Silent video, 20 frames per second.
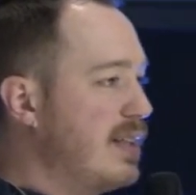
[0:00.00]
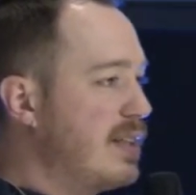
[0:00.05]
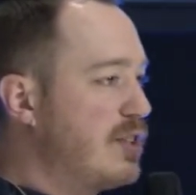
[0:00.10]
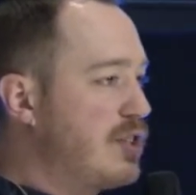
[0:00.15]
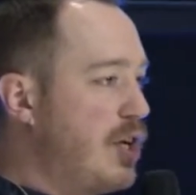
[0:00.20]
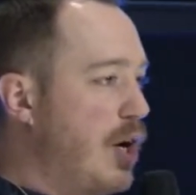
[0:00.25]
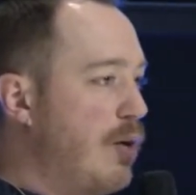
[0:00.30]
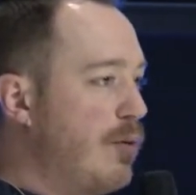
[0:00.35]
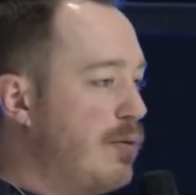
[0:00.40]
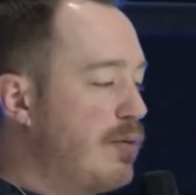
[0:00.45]

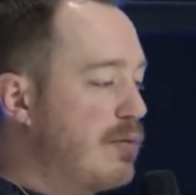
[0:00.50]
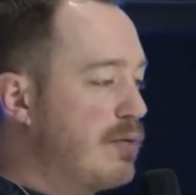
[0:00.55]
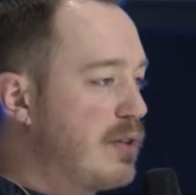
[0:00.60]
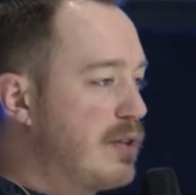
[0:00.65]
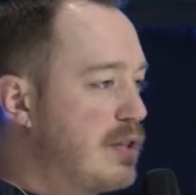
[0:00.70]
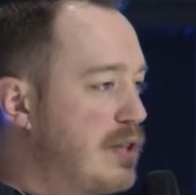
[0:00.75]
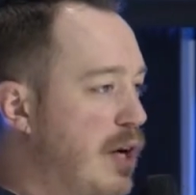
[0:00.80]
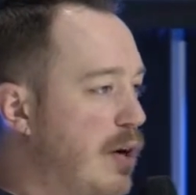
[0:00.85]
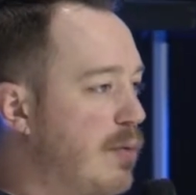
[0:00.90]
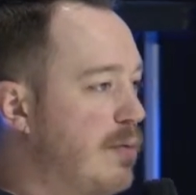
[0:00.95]

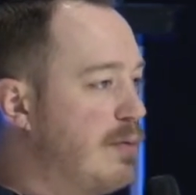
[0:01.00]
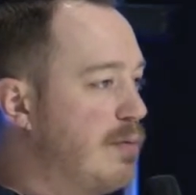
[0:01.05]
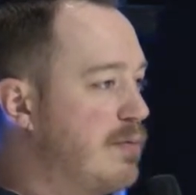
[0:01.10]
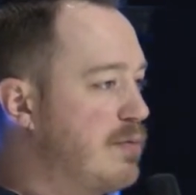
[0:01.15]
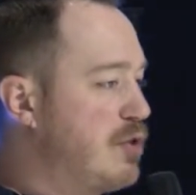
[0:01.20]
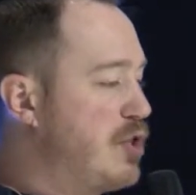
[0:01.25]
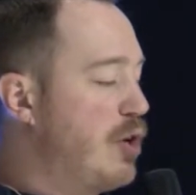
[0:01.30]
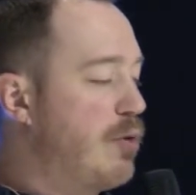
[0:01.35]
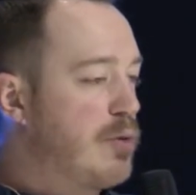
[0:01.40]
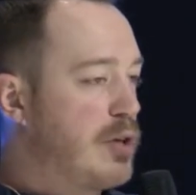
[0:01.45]
Don't
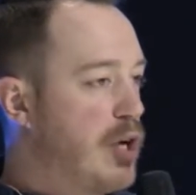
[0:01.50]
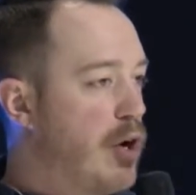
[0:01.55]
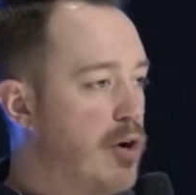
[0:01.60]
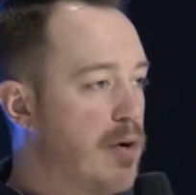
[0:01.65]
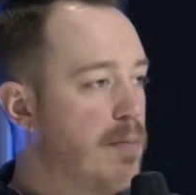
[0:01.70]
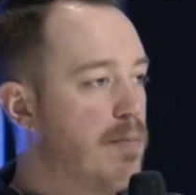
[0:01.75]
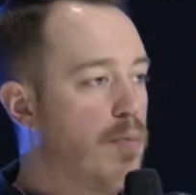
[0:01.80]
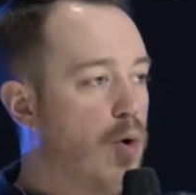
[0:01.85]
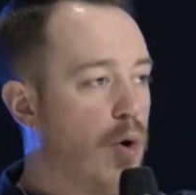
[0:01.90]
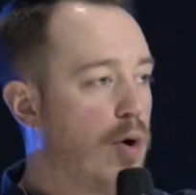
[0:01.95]
go
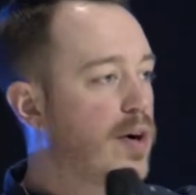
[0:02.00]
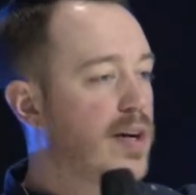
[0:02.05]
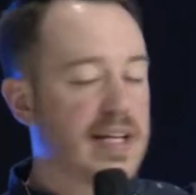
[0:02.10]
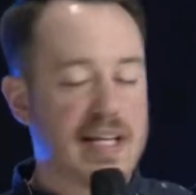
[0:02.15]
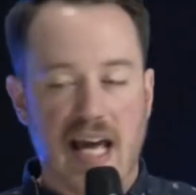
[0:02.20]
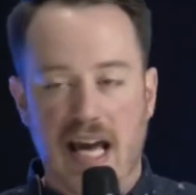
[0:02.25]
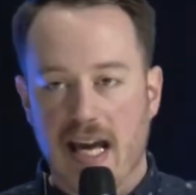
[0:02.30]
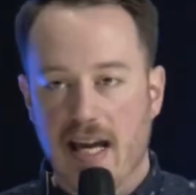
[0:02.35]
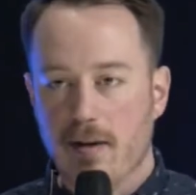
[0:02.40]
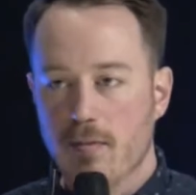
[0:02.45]
to more
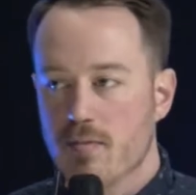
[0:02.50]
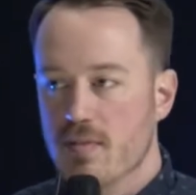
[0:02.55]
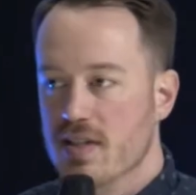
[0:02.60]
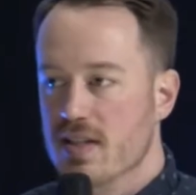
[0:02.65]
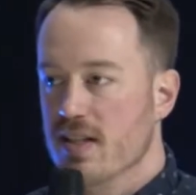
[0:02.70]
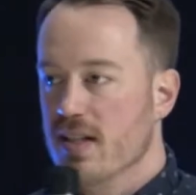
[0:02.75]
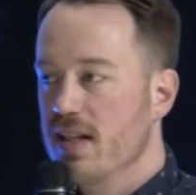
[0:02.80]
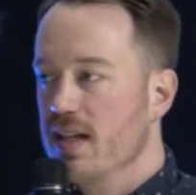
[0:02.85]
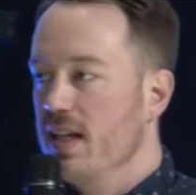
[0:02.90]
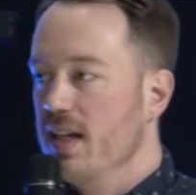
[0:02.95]
games."